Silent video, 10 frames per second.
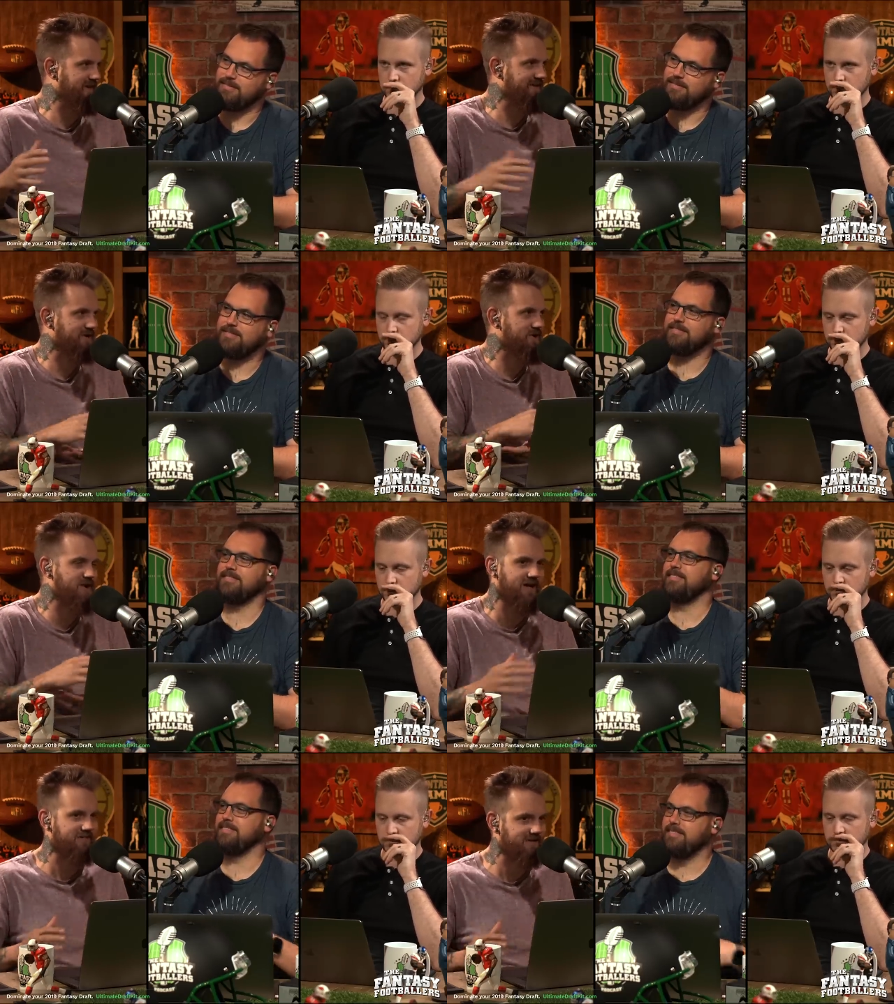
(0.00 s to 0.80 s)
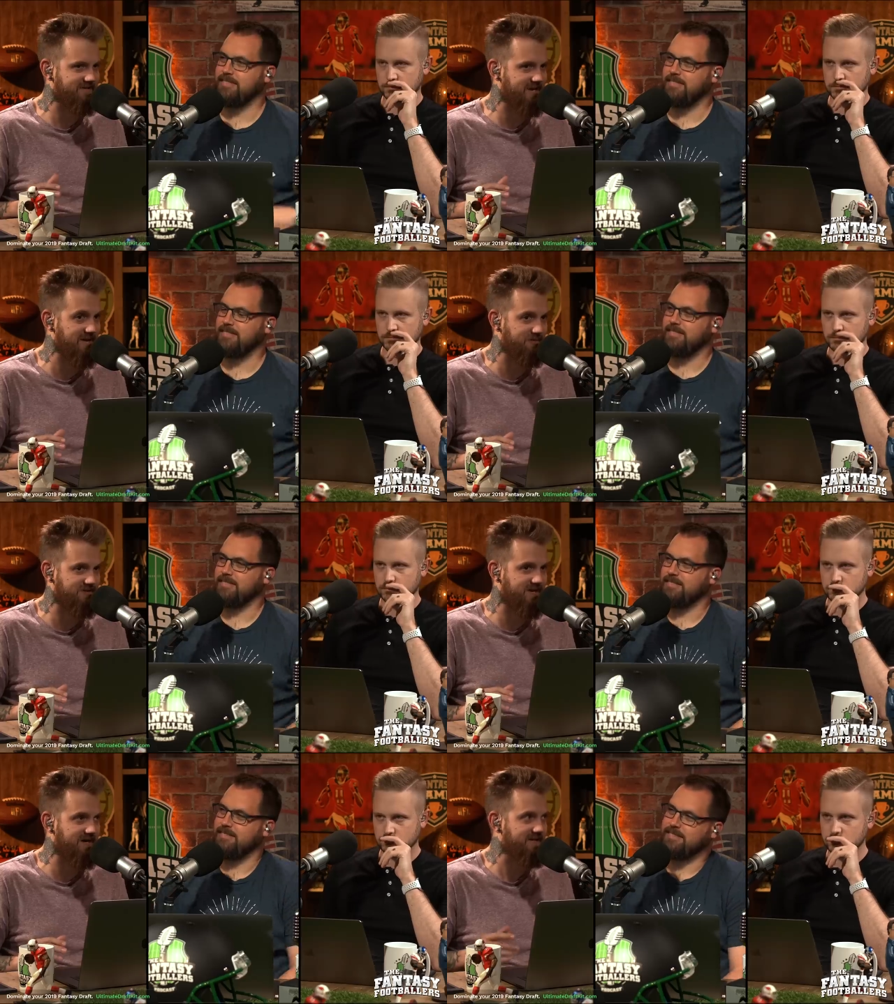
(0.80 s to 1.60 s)
Speaker 1: That is a nothing sample
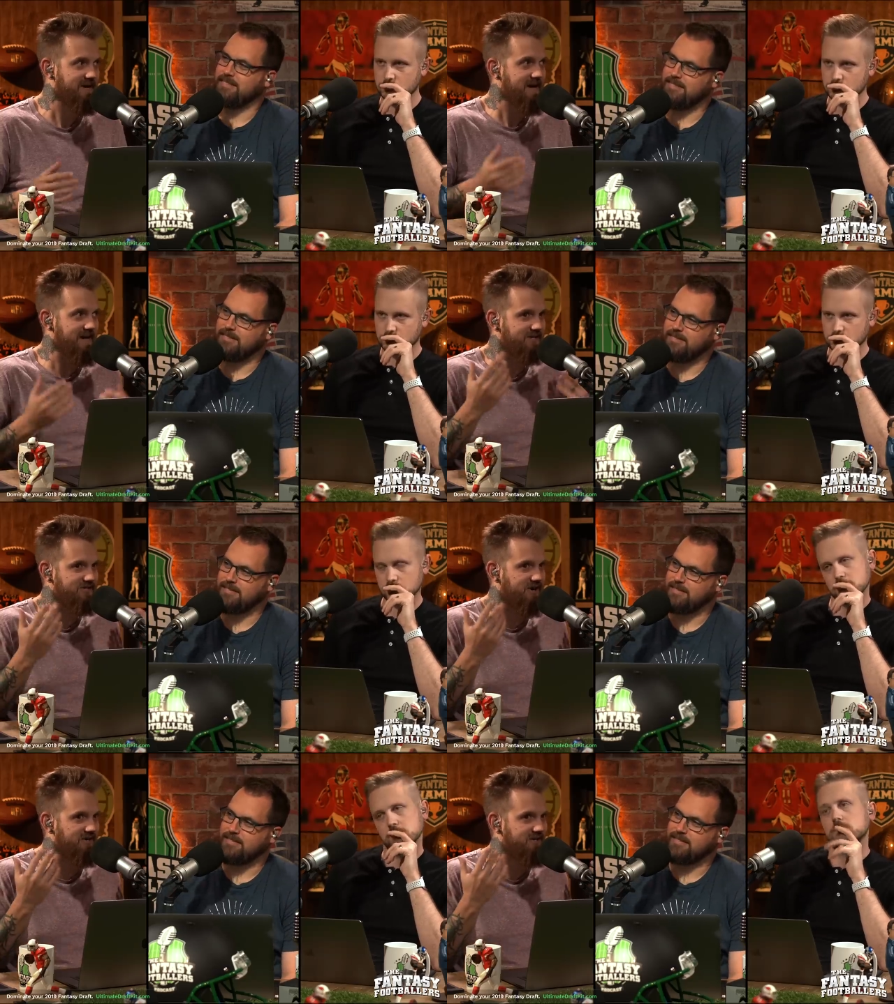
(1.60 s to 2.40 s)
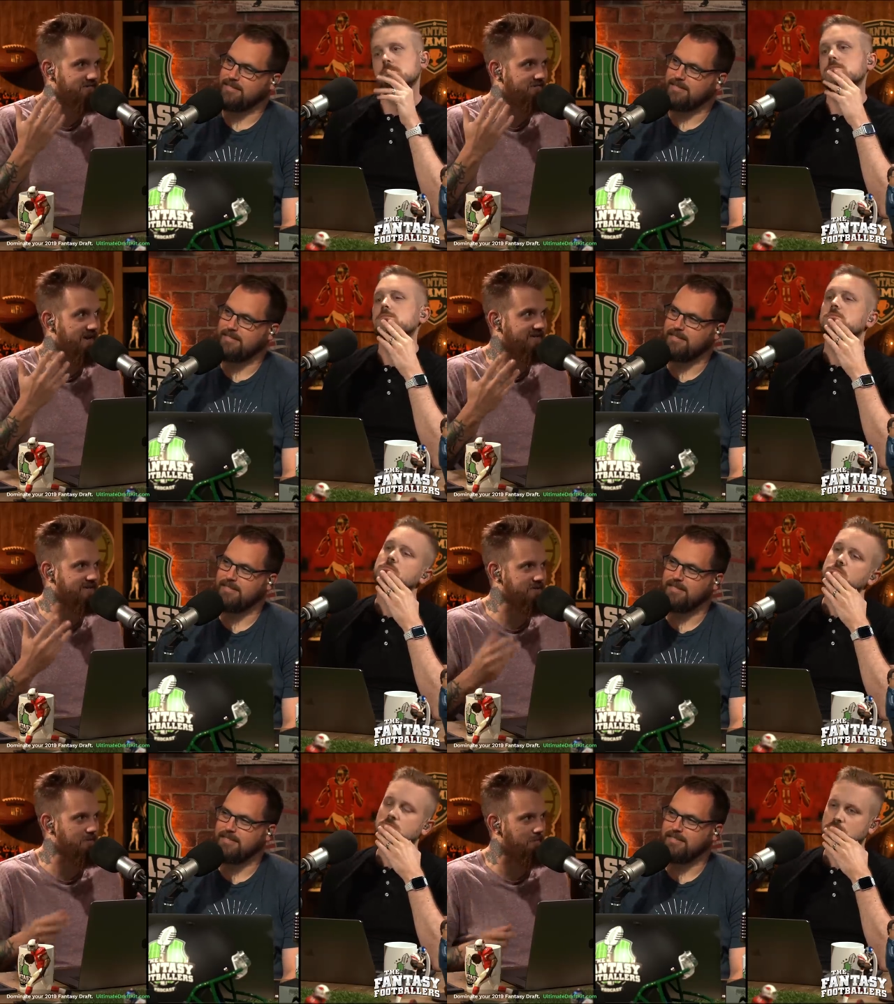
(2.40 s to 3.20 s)
size, and it starts
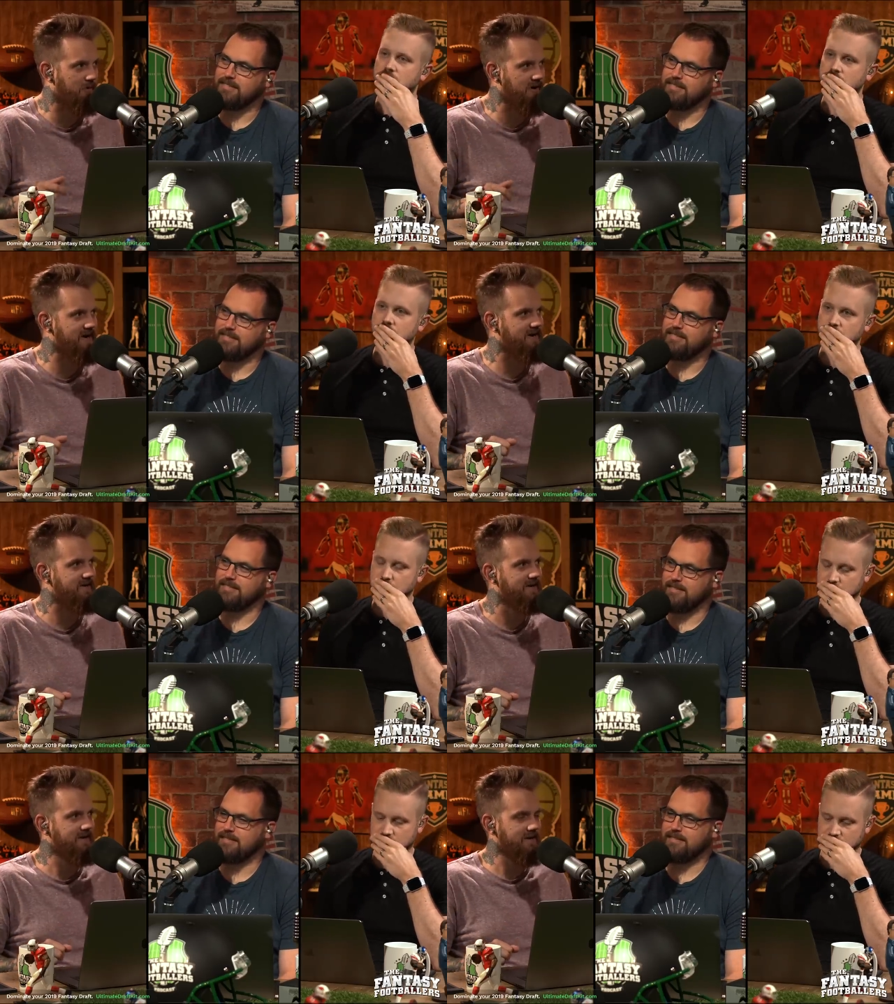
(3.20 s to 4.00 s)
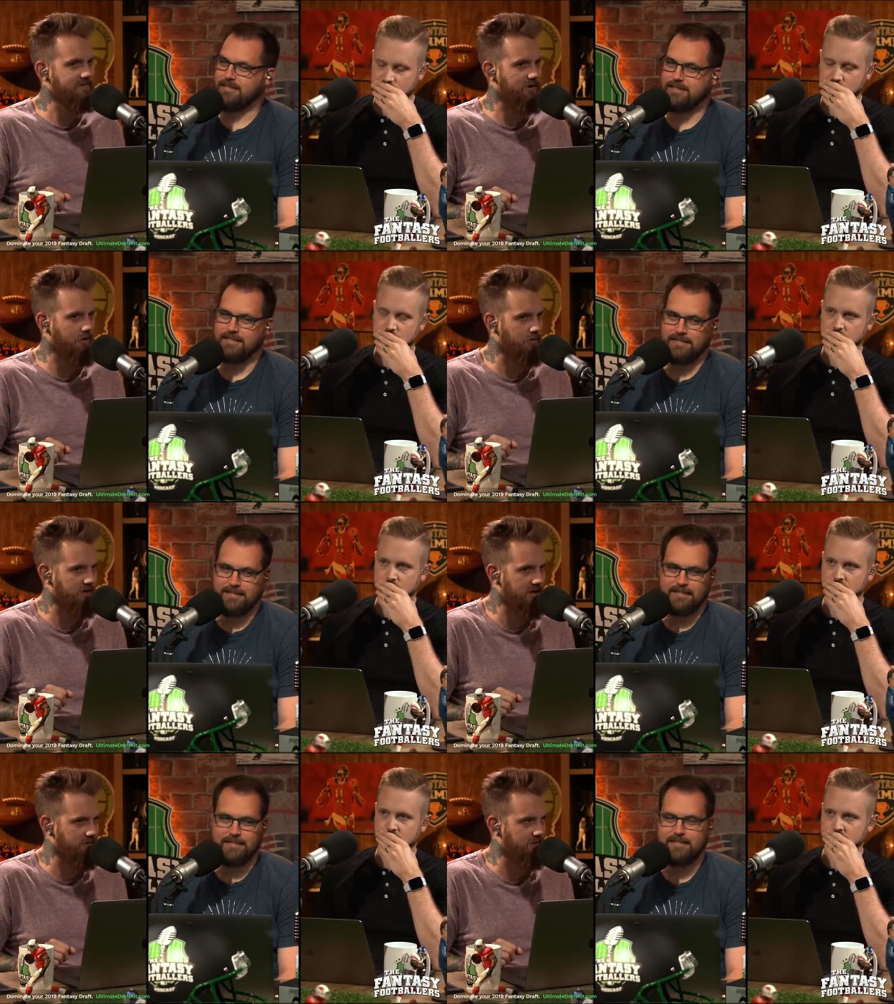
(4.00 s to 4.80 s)
infecting your brain. I'm like,
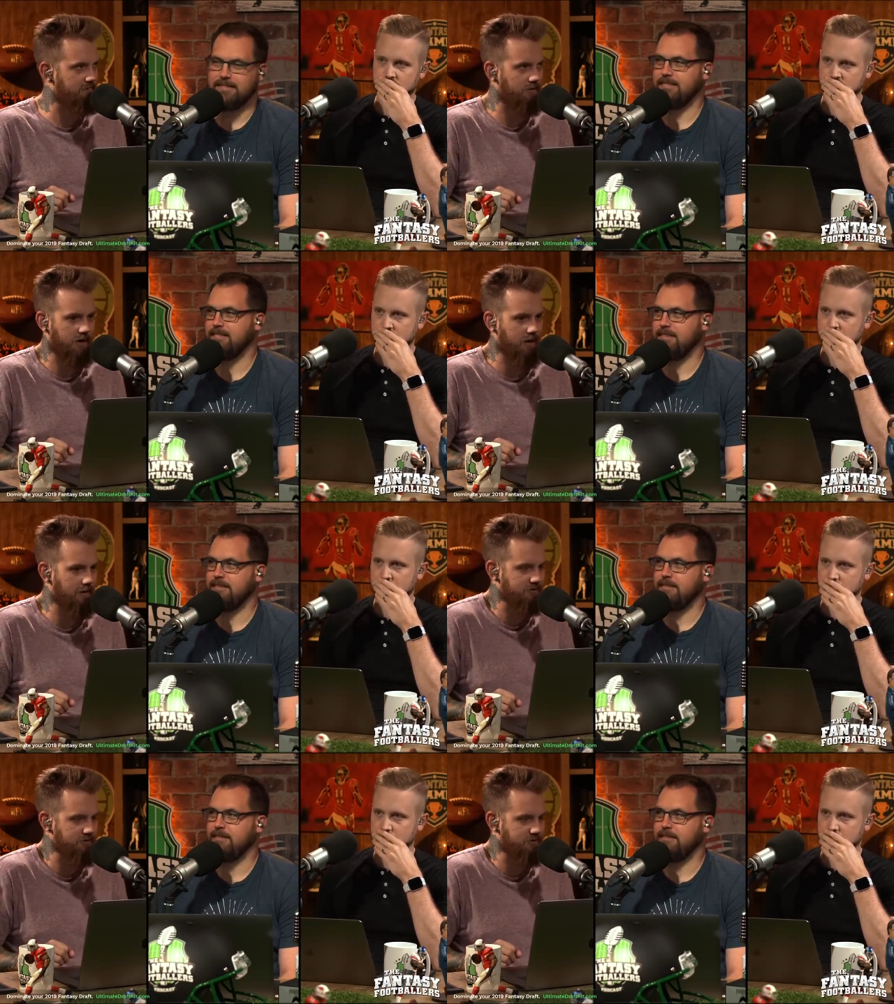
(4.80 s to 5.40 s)
okay, well, I'm